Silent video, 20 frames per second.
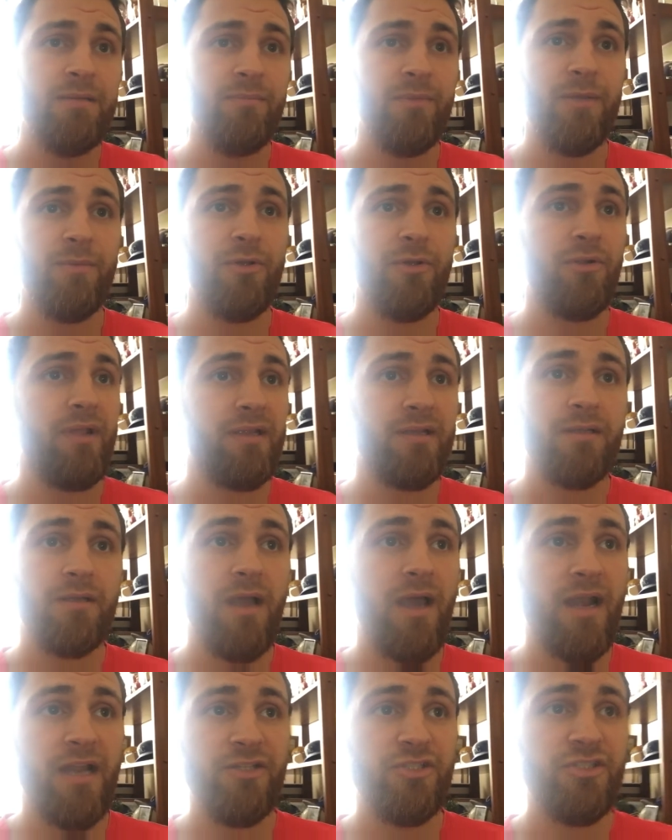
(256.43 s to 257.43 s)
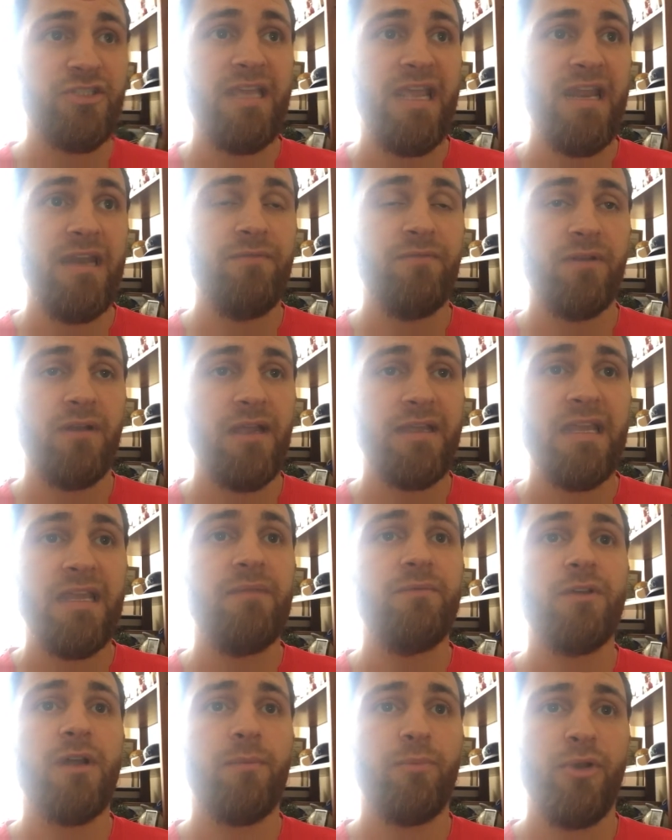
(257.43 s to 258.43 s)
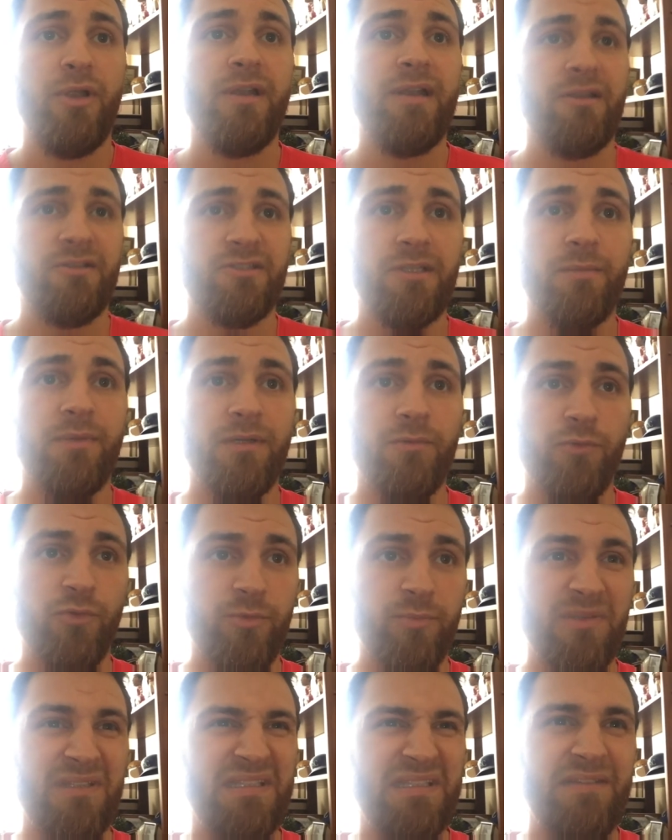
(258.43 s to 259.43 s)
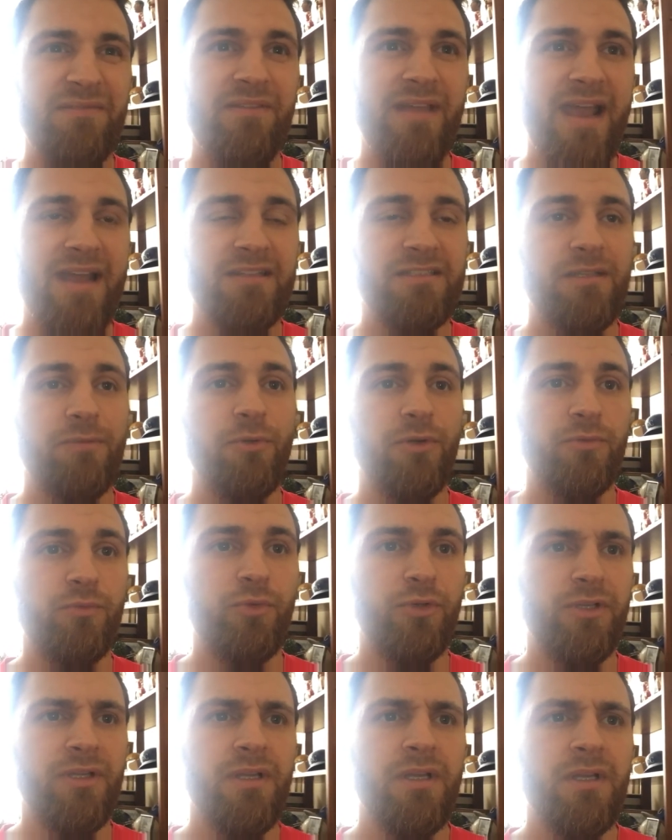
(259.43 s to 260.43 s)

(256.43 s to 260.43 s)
Maybe you're like, God, I can't even comprehend how someone would believe that, someone would